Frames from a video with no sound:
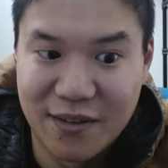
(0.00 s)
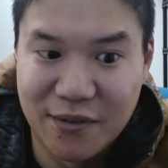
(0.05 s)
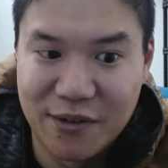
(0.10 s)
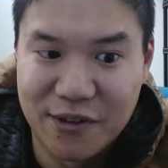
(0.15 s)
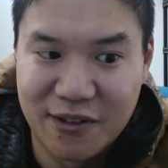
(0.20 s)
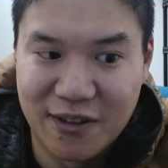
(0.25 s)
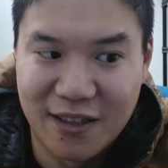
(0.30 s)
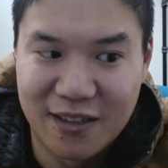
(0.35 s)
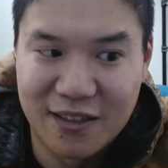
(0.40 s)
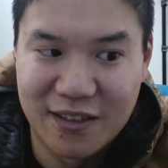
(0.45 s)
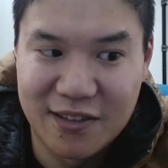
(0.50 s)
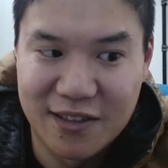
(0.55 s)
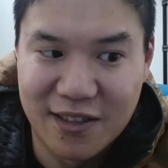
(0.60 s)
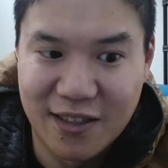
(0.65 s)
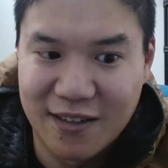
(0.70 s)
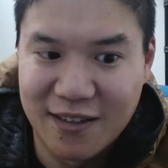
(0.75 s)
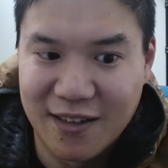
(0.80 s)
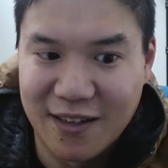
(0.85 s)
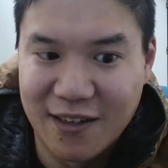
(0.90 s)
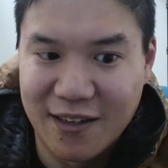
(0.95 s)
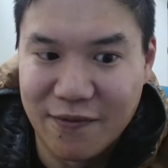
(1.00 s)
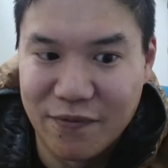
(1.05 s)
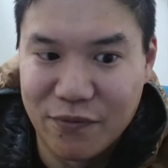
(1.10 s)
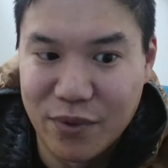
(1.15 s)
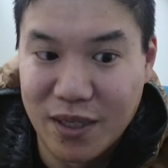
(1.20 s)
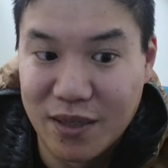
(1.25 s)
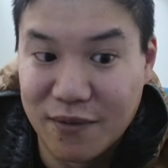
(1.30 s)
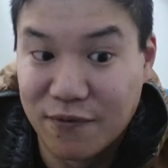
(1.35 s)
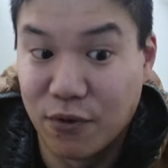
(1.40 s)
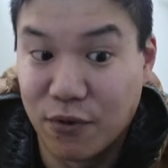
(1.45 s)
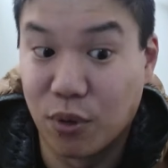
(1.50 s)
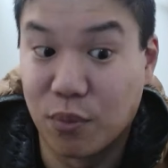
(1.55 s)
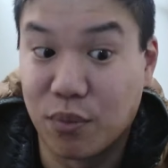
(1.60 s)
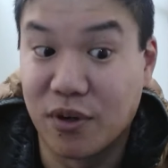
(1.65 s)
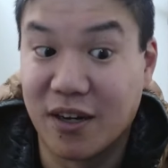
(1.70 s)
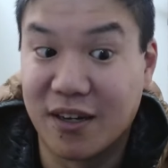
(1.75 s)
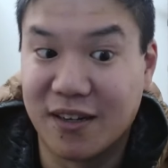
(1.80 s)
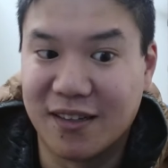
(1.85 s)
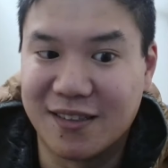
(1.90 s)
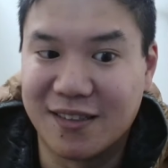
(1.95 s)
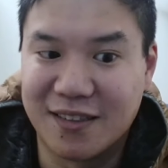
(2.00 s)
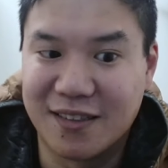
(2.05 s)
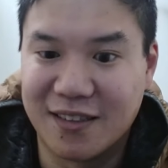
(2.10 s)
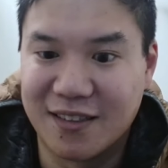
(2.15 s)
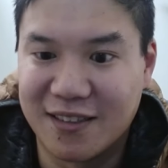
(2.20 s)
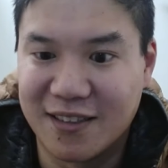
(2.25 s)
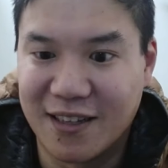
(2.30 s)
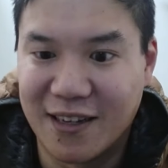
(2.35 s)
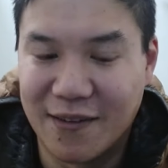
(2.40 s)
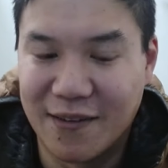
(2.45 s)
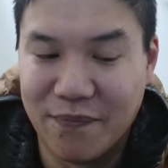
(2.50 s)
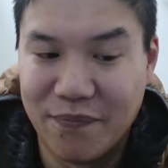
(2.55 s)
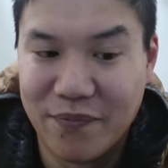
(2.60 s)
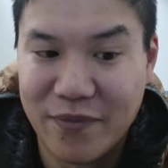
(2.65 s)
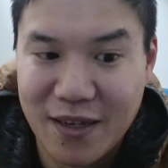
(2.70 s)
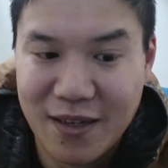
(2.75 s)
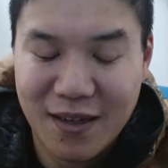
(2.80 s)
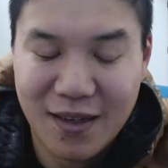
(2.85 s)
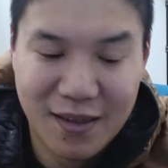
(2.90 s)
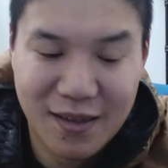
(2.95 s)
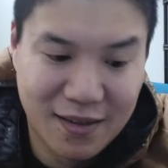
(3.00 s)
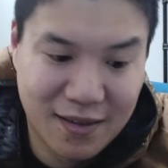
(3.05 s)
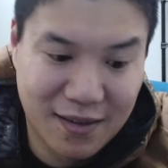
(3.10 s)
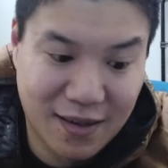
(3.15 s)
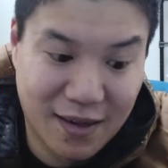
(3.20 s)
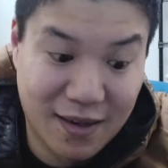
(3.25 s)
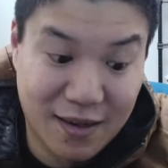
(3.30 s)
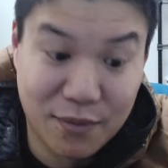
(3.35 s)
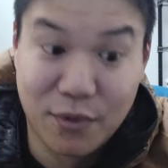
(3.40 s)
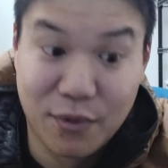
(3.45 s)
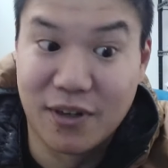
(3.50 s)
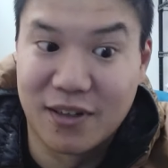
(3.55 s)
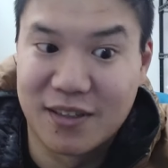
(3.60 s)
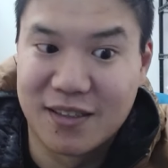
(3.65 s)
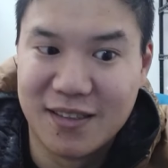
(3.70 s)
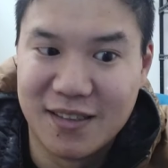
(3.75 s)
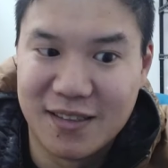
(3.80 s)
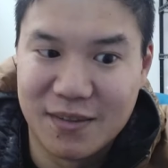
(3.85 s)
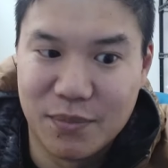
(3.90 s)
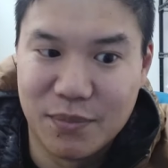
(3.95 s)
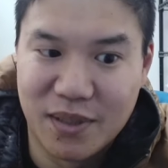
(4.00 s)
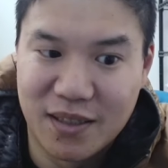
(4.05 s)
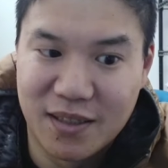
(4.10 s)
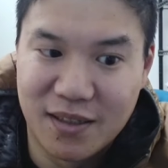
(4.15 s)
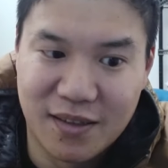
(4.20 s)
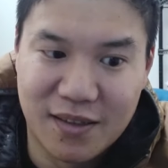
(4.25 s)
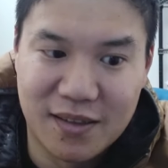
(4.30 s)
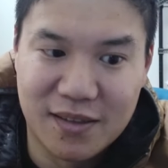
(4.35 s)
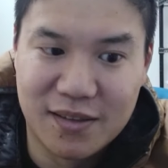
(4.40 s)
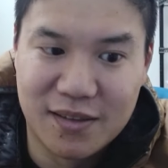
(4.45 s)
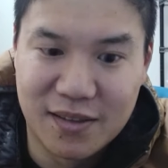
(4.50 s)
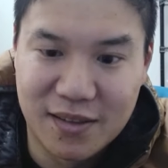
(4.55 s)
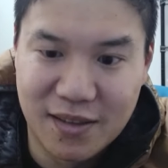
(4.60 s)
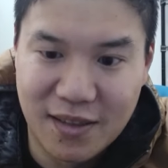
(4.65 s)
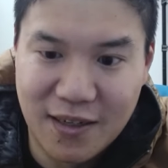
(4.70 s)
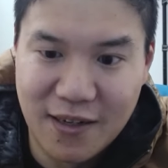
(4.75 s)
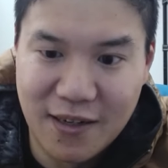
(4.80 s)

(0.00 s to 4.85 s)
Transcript: Would you like to check it out?" We had 4 products at the time, and it worked because